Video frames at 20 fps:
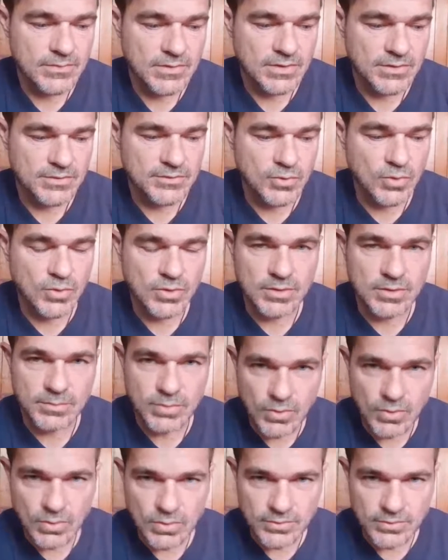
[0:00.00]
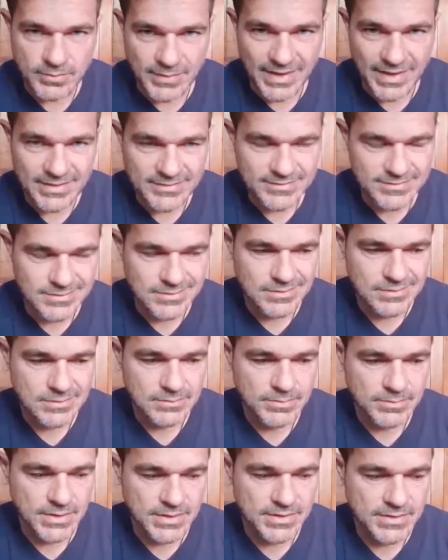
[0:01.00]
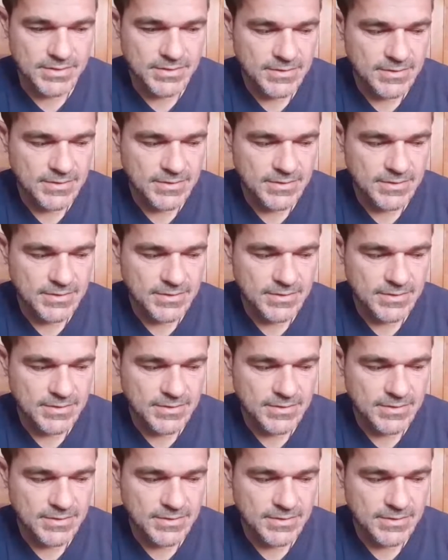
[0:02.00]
You're talking balls, Max. But